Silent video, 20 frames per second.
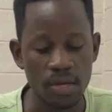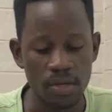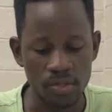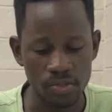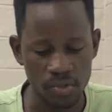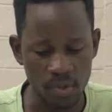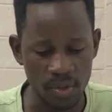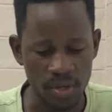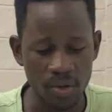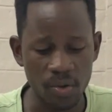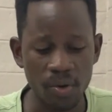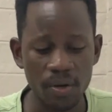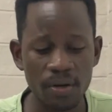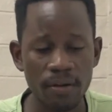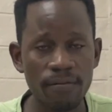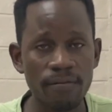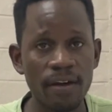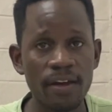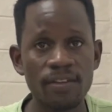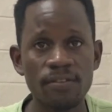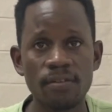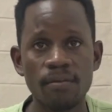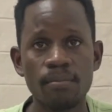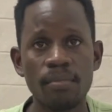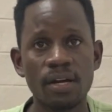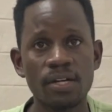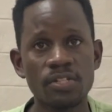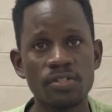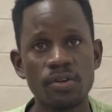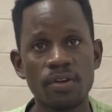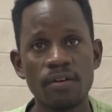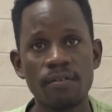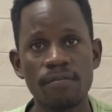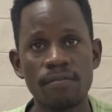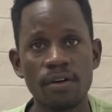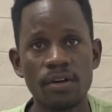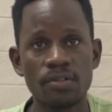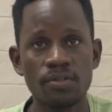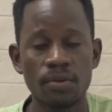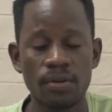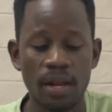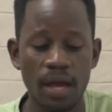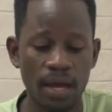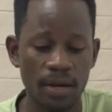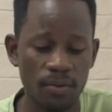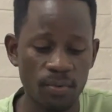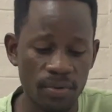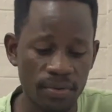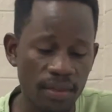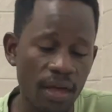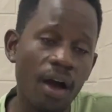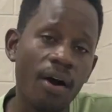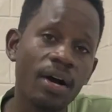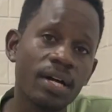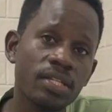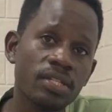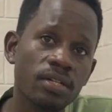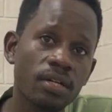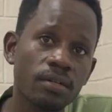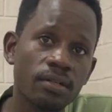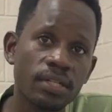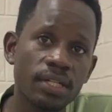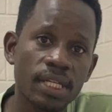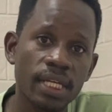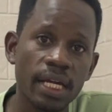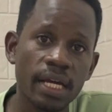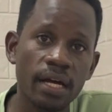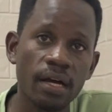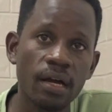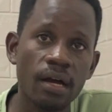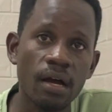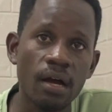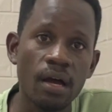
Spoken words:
So he qualifies for bacterial infection. And with our child here,